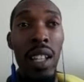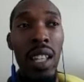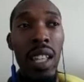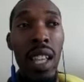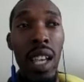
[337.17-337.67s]

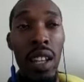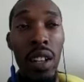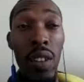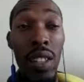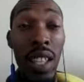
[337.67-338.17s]
Like, I
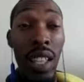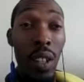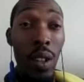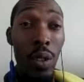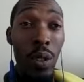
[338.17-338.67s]
know as I get
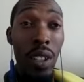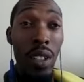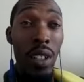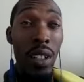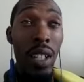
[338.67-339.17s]
older,